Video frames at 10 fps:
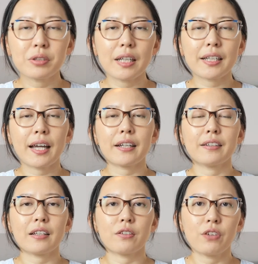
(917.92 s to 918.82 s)
to dedicate
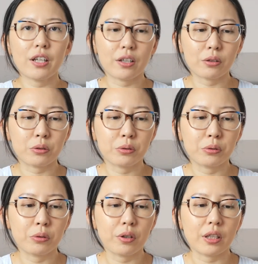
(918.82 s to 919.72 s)
another video
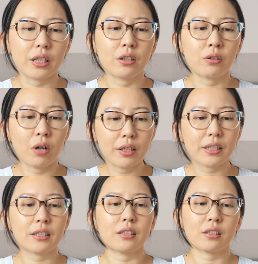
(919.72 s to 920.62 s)
to the
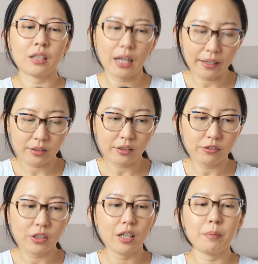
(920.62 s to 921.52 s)
Chronic
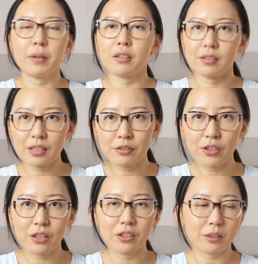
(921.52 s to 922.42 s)
Collective, but this
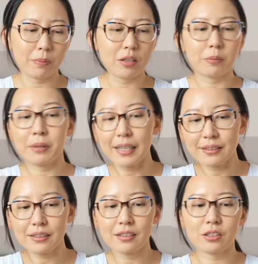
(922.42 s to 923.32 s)
video is about the
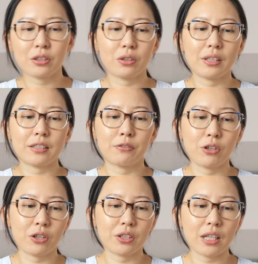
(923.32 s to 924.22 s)
places. So let's
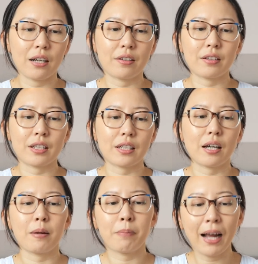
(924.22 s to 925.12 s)
focus on the
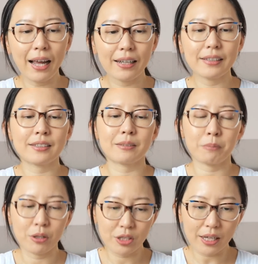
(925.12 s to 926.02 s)
Pallas
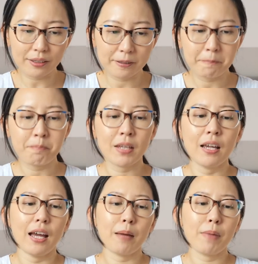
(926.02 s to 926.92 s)
Project.
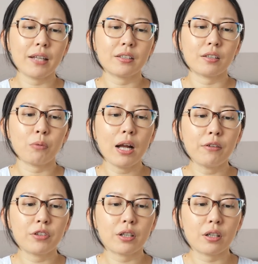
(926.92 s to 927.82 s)
I met one
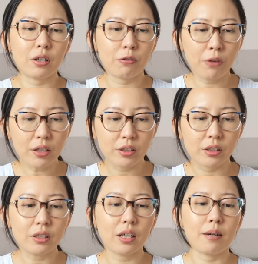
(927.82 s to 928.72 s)
of the
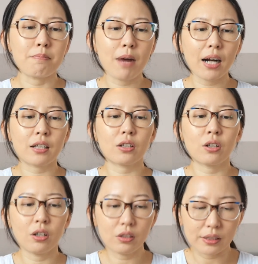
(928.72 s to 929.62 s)
founder, Mark
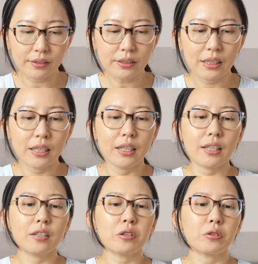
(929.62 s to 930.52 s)
Cullen.
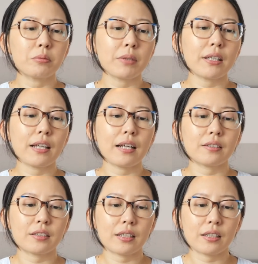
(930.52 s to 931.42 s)
He told me that